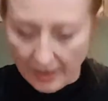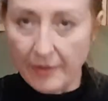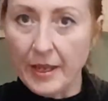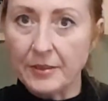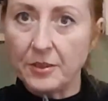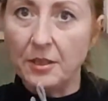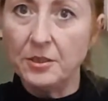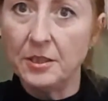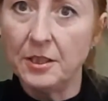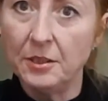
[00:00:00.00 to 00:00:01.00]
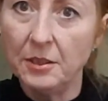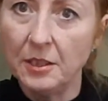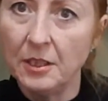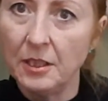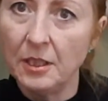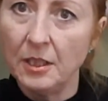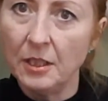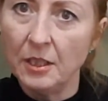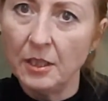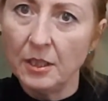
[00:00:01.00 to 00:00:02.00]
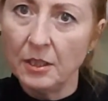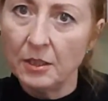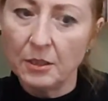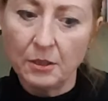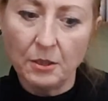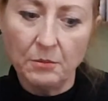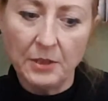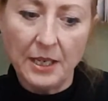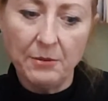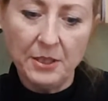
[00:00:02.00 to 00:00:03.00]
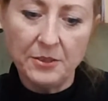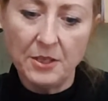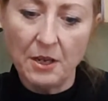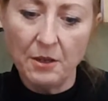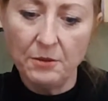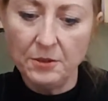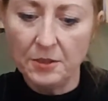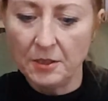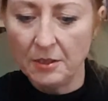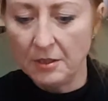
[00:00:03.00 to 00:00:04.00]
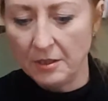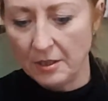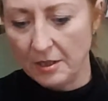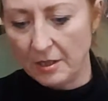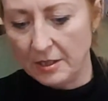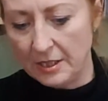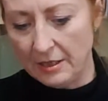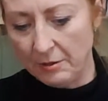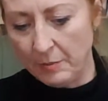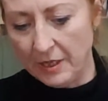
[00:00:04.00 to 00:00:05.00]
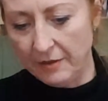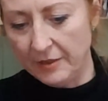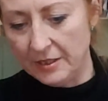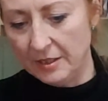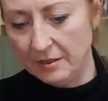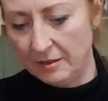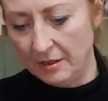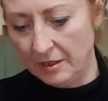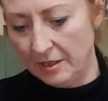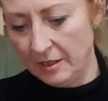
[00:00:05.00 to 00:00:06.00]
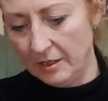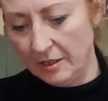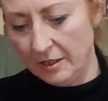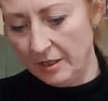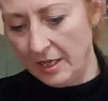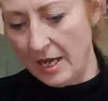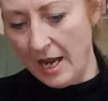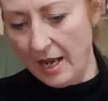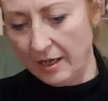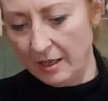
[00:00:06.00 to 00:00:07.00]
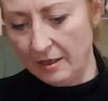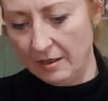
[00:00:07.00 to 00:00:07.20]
and that's going to come down his nose and down the back of his neck.